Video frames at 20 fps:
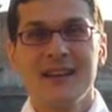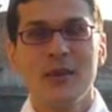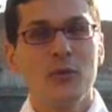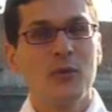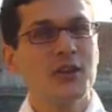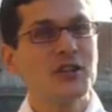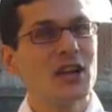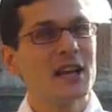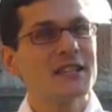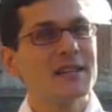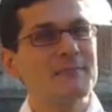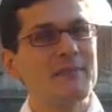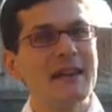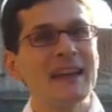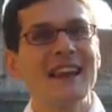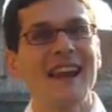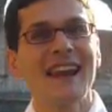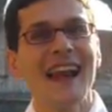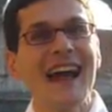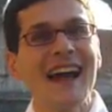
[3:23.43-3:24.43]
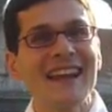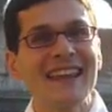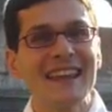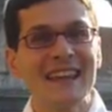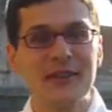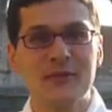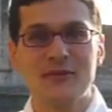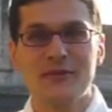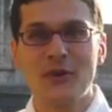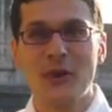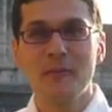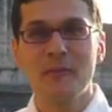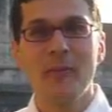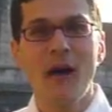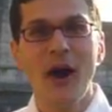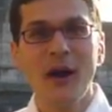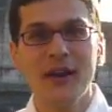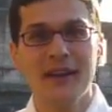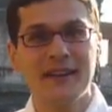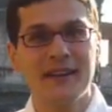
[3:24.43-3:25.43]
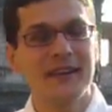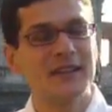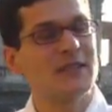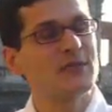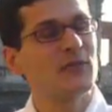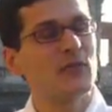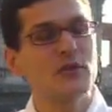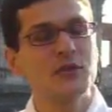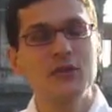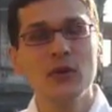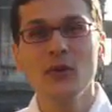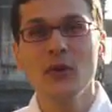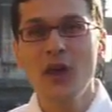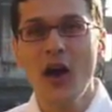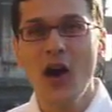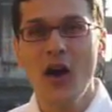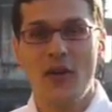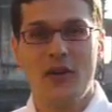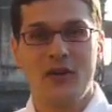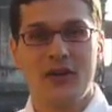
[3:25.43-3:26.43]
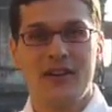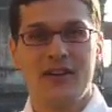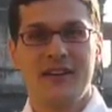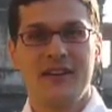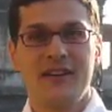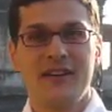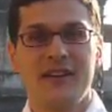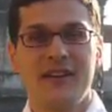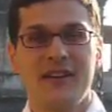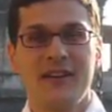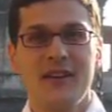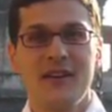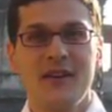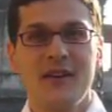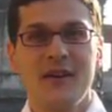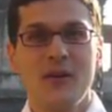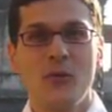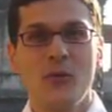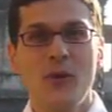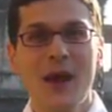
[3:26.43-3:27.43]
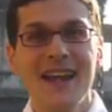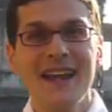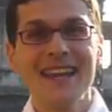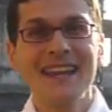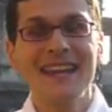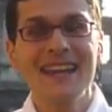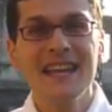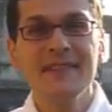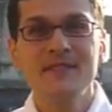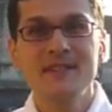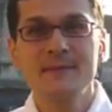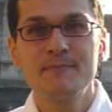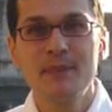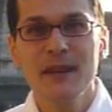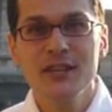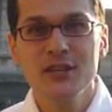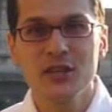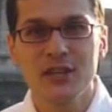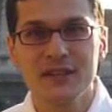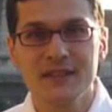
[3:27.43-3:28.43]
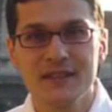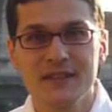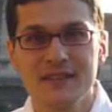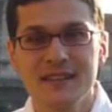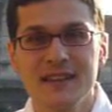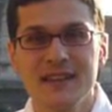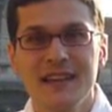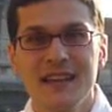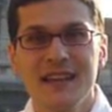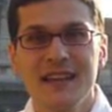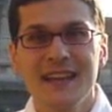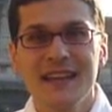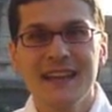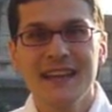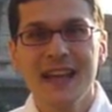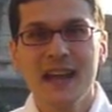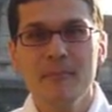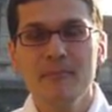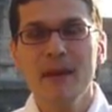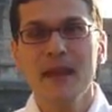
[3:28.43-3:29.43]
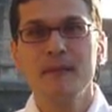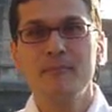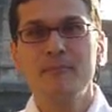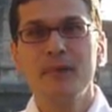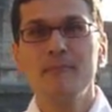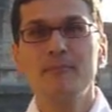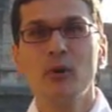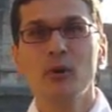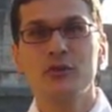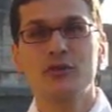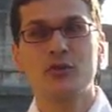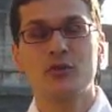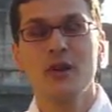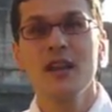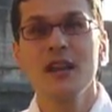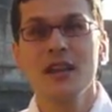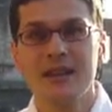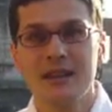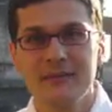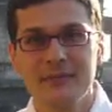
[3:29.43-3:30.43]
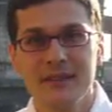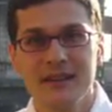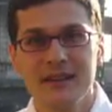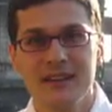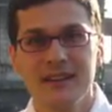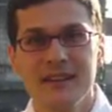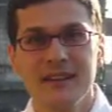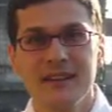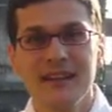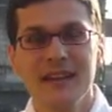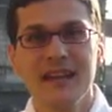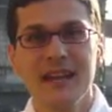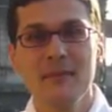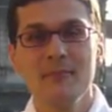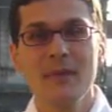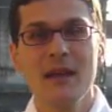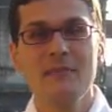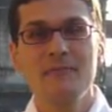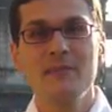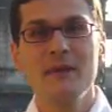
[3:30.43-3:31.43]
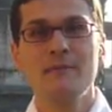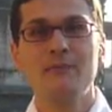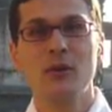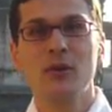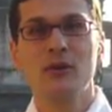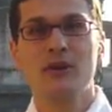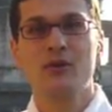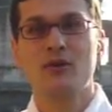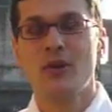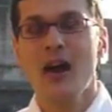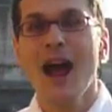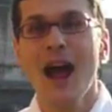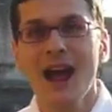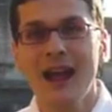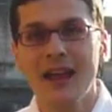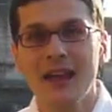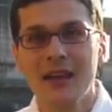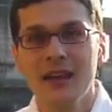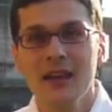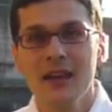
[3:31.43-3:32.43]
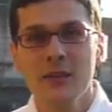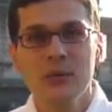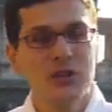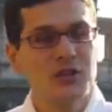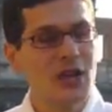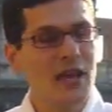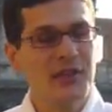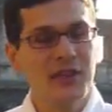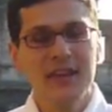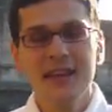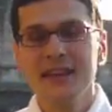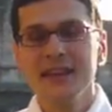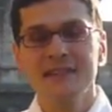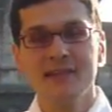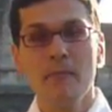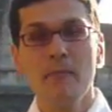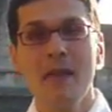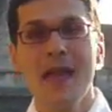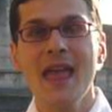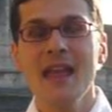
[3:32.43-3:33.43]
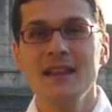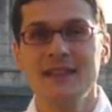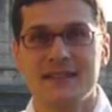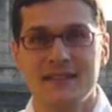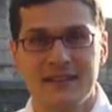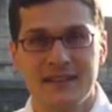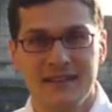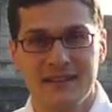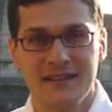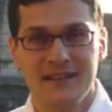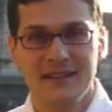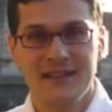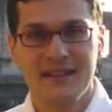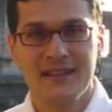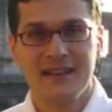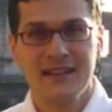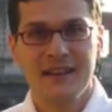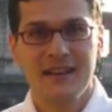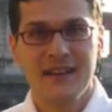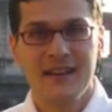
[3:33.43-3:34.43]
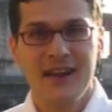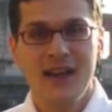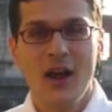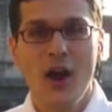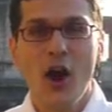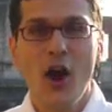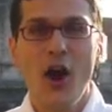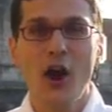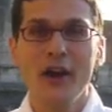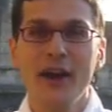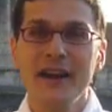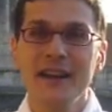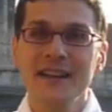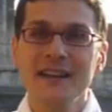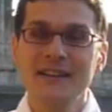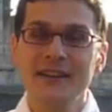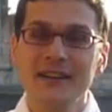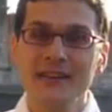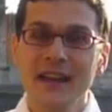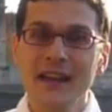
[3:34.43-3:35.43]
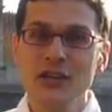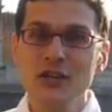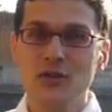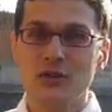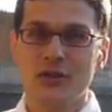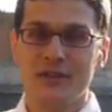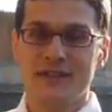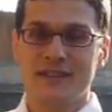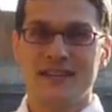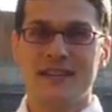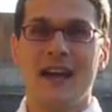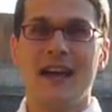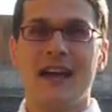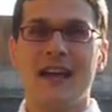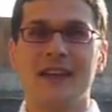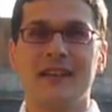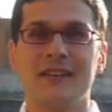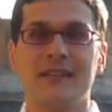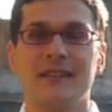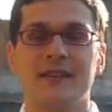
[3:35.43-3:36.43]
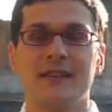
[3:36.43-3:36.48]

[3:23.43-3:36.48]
which has been lacking from politics for too long. When he gives speeches, he can make people dream. He can make people cry, which I think is amazing. On an international side,